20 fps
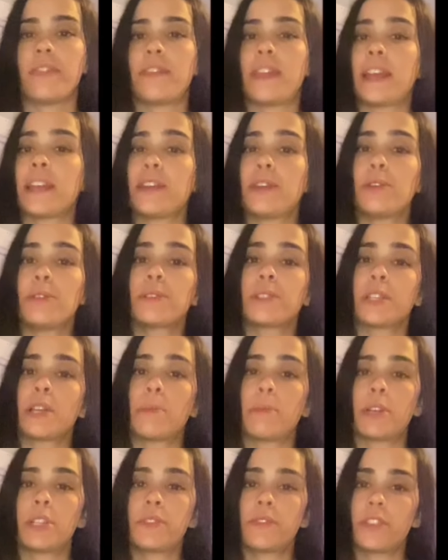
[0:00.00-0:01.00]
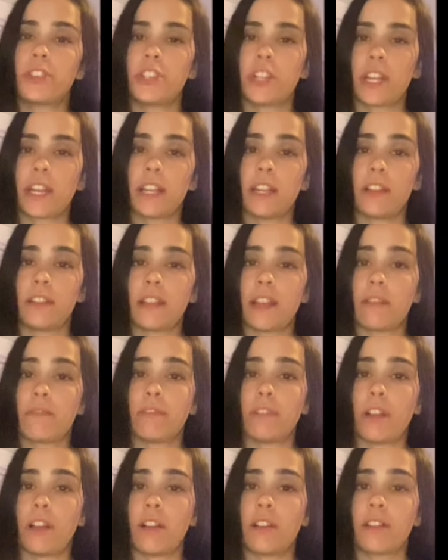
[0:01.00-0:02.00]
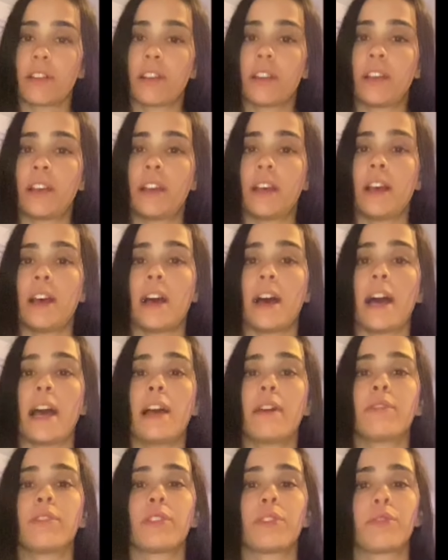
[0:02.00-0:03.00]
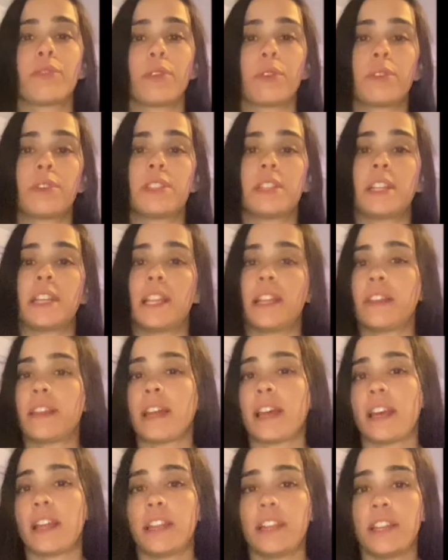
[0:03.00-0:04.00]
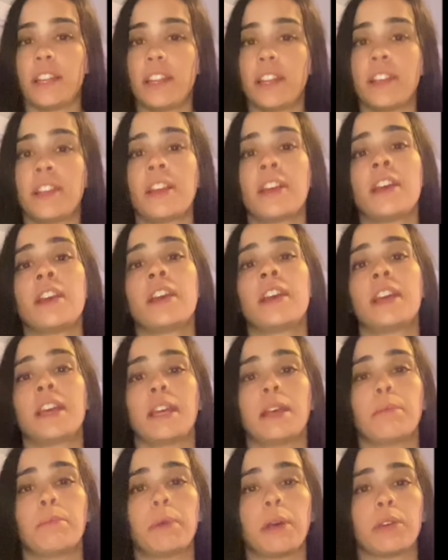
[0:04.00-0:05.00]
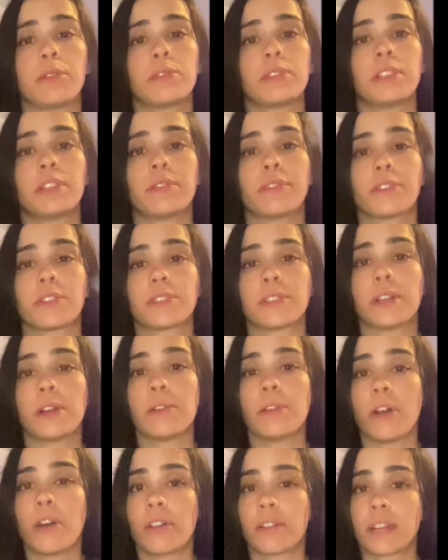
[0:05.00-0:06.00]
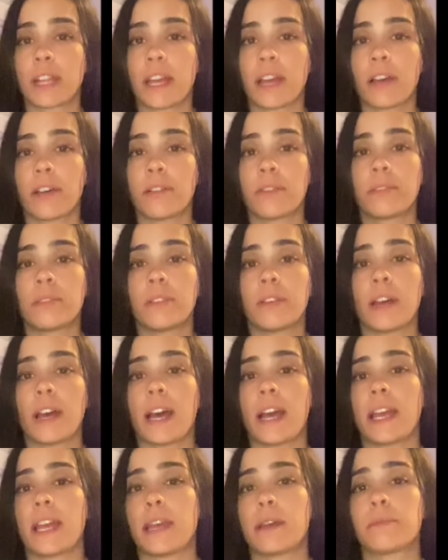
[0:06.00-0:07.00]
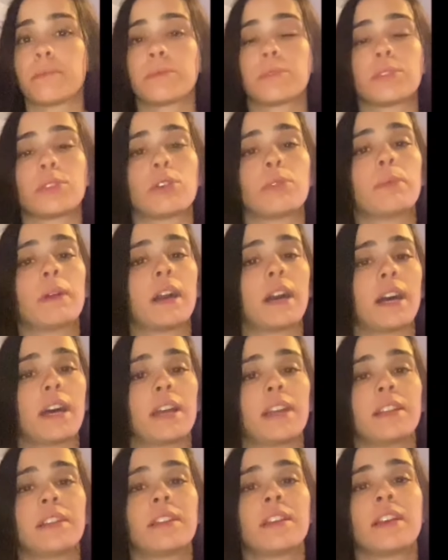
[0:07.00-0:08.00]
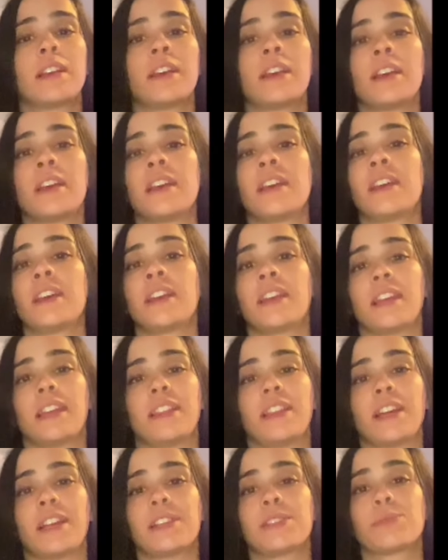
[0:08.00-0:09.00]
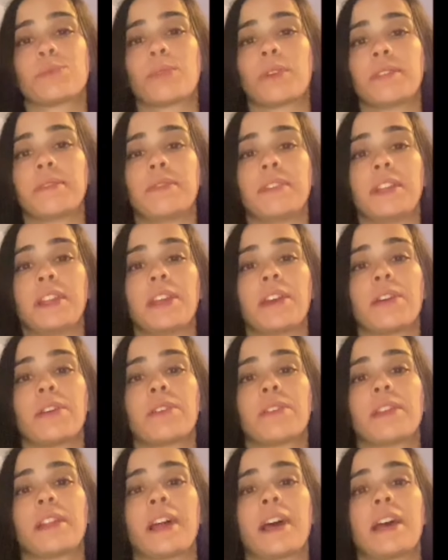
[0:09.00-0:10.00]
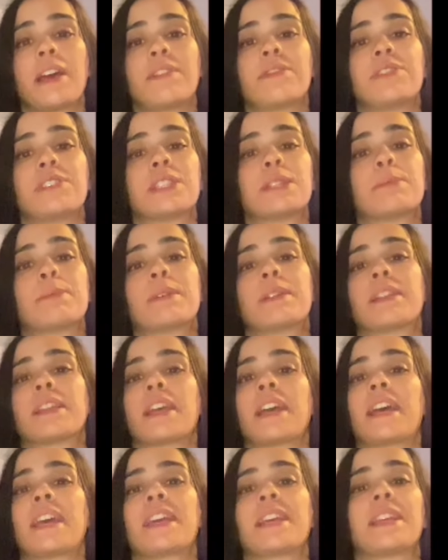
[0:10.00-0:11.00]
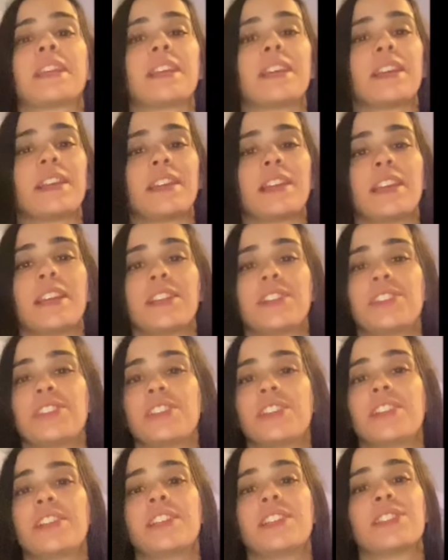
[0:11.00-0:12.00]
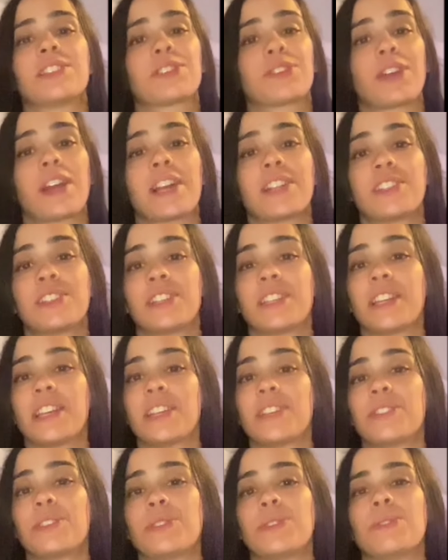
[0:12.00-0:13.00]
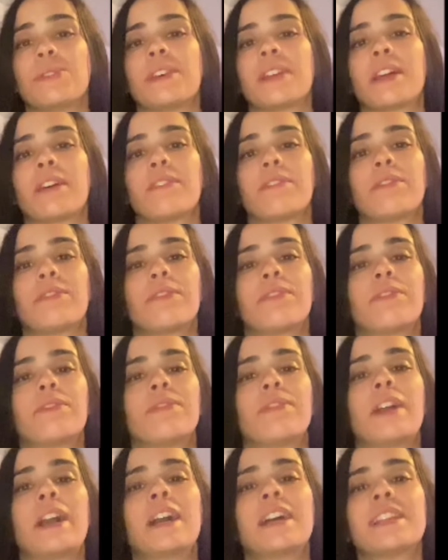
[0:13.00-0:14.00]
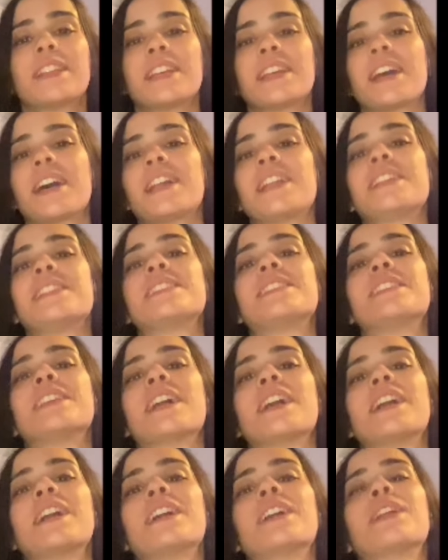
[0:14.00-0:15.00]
Thank you so much for checking out that vlog. I have looked forward to getting that edited and posted for so long now. I am so behind. And that is one video that I have just been like itching and scratching to get to. And I finally got it done.